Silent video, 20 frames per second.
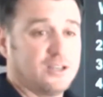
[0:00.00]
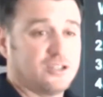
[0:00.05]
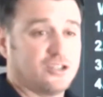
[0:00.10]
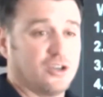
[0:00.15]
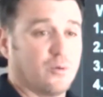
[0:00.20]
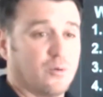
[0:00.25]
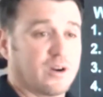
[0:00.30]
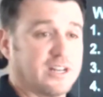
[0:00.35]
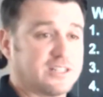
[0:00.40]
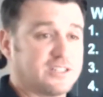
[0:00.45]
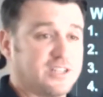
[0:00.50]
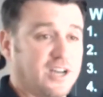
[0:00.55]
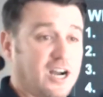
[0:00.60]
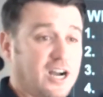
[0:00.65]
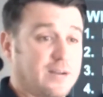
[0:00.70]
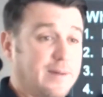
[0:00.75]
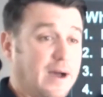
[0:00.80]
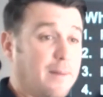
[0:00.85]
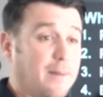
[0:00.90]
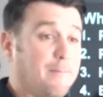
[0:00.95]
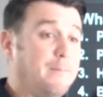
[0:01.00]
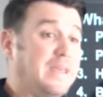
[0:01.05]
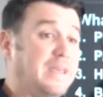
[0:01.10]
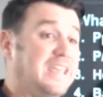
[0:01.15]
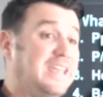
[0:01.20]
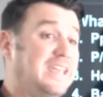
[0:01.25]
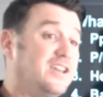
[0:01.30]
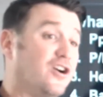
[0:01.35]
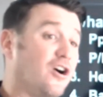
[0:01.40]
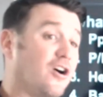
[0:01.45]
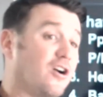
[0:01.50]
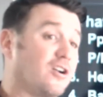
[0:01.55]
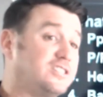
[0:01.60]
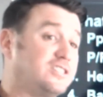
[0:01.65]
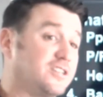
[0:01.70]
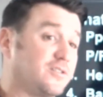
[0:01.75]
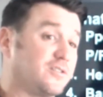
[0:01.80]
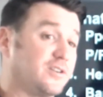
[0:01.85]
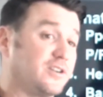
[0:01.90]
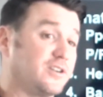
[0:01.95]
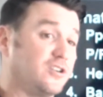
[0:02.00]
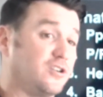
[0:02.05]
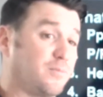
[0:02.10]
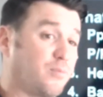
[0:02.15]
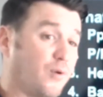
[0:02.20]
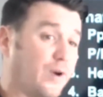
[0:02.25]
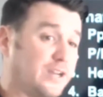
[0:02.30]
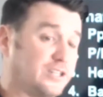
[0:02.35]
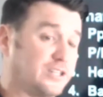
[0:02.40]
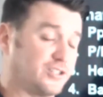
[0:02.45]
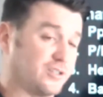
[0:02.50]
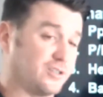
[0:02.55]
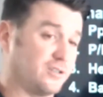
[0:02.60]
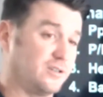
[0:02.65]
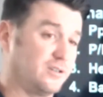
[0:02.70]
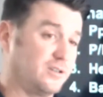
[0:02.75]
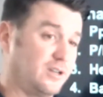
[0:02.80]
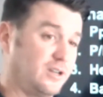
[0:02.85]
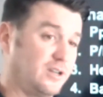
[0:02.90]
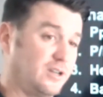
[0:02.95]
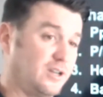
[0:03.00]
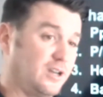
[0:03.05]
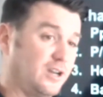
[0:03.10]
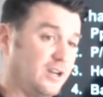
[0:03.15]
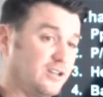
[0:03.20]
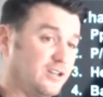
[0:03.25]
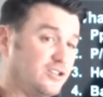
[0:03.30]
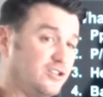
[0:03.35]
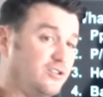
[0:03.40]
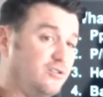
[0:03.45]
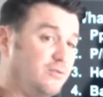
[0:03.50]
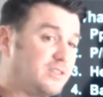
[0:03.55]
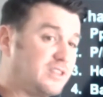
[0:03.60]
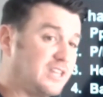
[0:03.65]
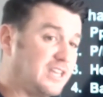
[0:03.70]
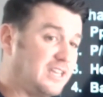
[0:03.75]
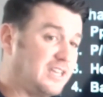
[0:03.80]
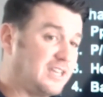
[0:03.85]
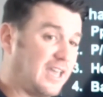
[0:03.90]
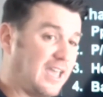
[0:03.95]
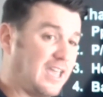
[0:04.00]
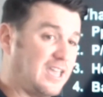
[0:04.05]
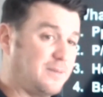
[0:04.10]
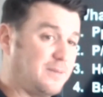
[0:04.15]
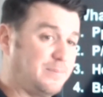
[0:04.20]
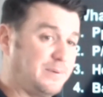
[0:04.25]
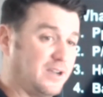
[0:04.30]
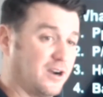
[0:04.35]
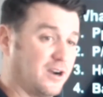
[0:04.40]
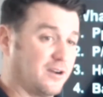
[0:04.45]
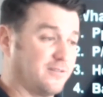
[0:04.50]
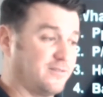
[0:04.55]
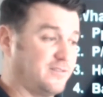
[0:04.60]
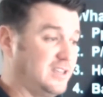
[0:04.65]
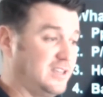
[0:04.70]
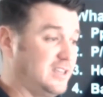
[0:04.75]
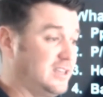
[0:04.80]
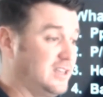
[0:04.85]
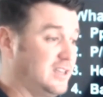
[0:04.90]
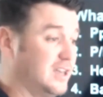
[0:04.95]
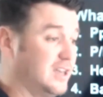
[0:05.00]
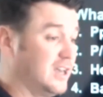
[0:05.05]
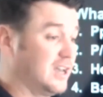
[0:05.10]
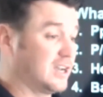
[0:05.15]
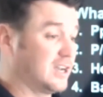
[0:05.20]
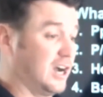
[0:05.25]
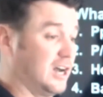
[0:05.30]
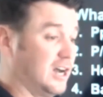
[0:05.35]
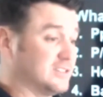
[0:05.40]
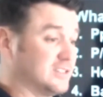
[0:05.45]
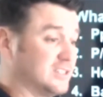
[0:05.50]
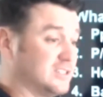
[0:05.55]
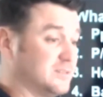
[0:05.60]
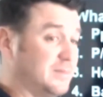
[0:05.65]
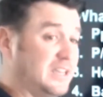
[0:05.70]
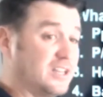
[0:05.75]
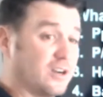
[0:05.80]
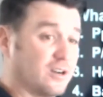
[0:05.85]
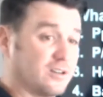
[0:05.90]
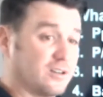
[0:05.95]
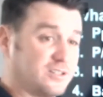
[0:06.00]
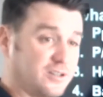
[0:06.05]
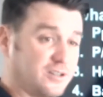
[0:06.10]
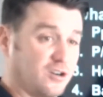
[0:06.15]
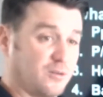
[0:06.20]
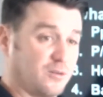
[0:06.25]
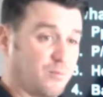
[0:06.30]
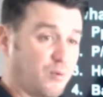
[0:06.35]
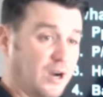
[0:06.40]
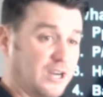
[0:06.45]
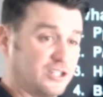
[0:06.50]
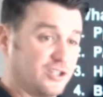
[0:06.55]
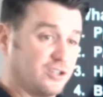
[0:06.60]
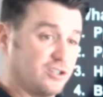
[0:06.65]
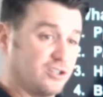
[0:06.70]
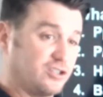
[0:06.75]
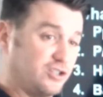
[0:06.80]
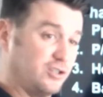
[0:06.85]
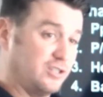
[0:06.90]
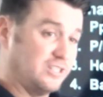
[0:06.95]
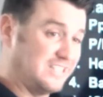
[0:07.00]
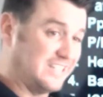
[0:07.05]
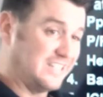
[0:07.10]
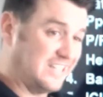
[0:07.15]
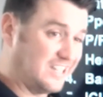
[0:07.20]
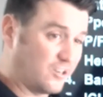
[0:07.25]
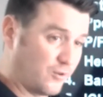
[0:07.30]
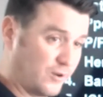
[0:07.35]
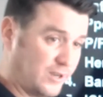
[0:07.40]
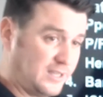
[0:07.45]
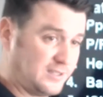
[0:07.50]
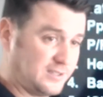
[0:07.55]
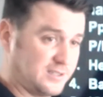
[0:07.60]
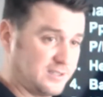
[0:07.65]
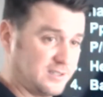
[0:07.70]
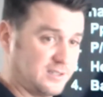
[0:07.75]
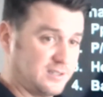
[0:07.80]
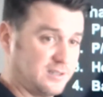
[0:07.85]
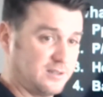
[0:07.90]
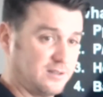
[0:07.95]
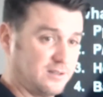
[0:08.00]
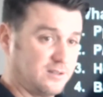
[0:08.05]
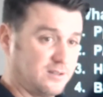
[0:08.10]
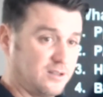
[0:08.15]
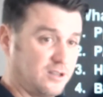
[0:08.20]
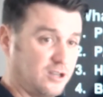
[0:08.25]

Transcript: So we're going to talk about mean arterial pressure. Do you think APRV causes mean arterial pressure to decrease